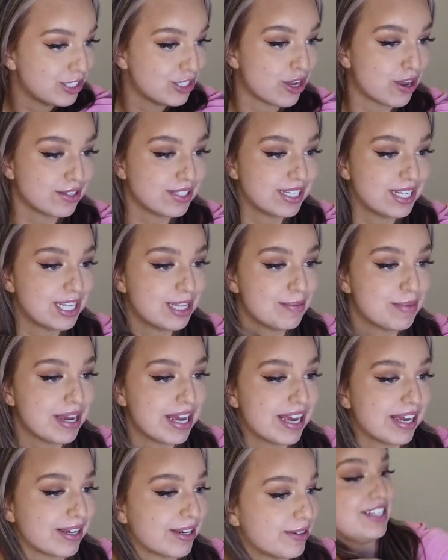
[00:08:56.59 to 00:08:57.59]
toss it to the
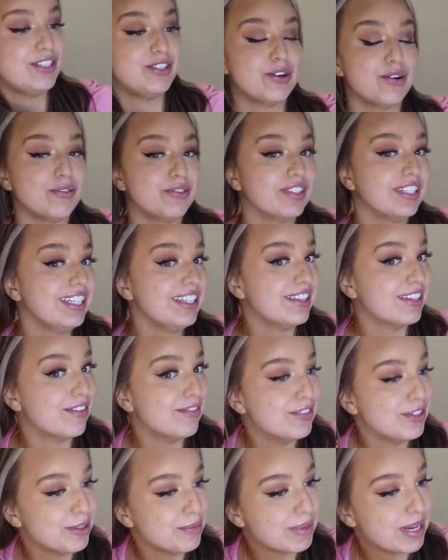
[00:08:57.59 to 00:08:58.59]
back. I don't really
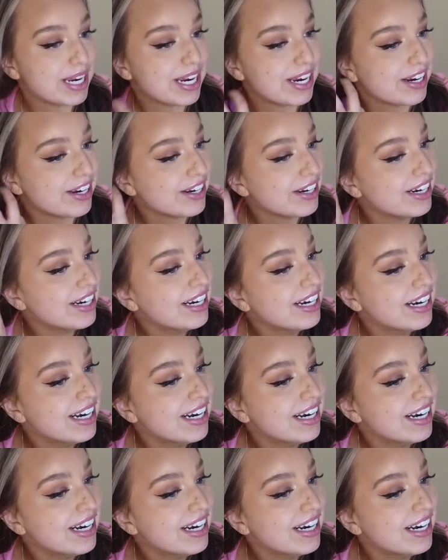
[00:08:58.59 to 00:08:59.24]
love doing my hair.